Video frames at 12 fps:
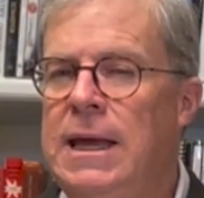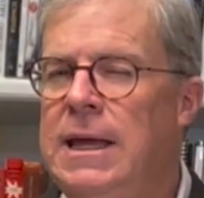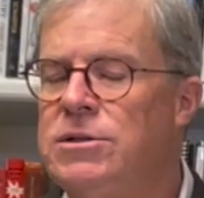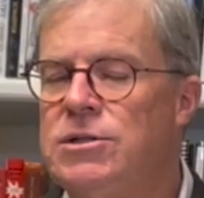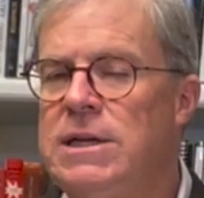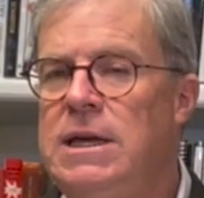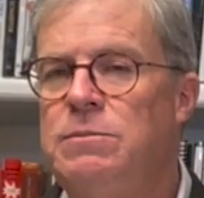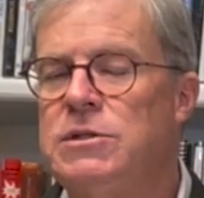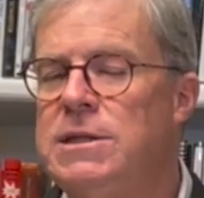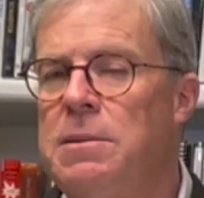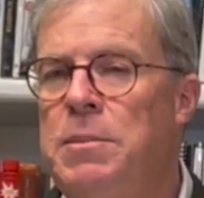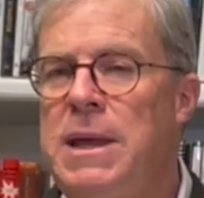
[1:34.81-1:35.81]
it seems
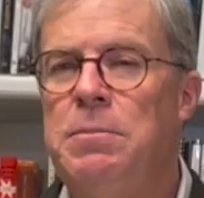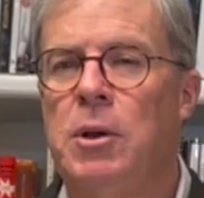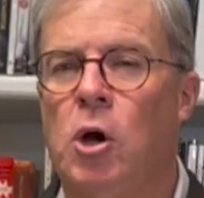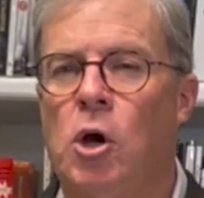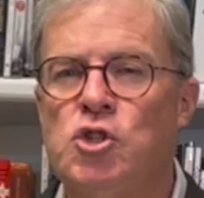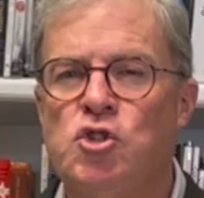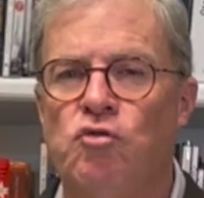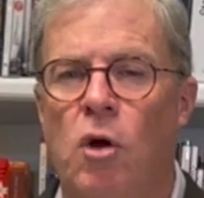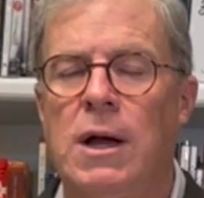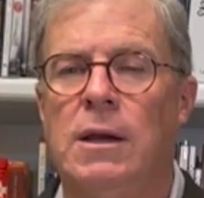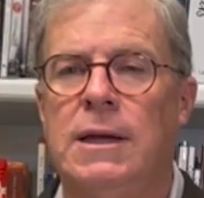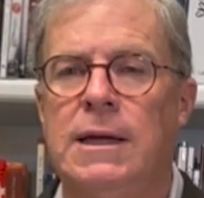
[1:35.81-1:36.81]
that people are
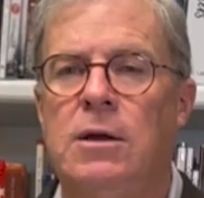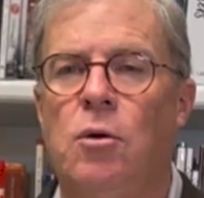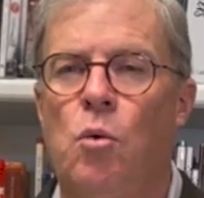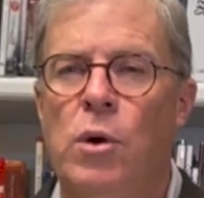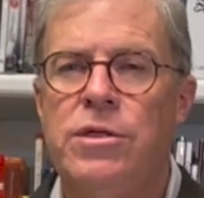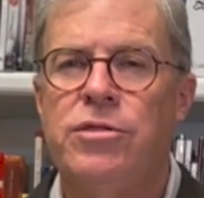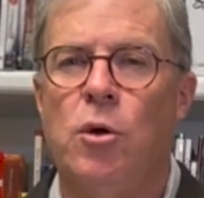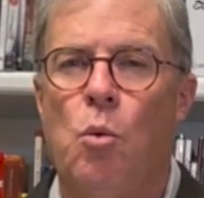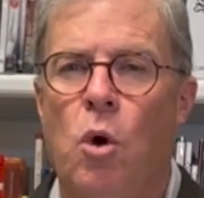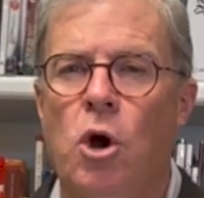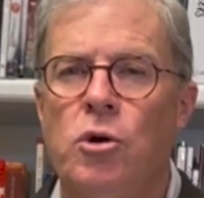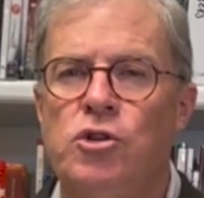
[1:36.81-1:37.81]
struggling with the
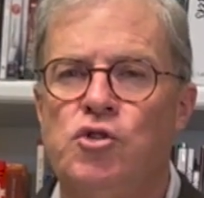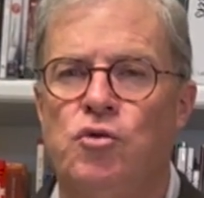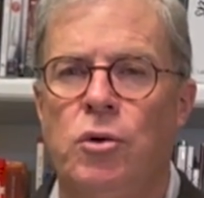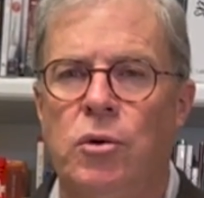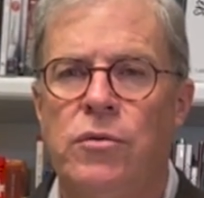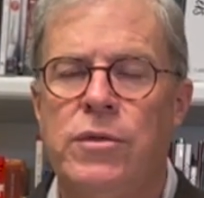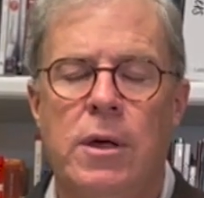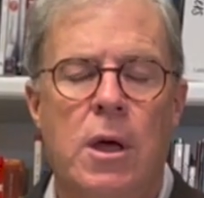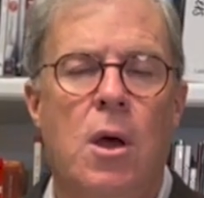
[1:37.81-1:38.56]
word truth.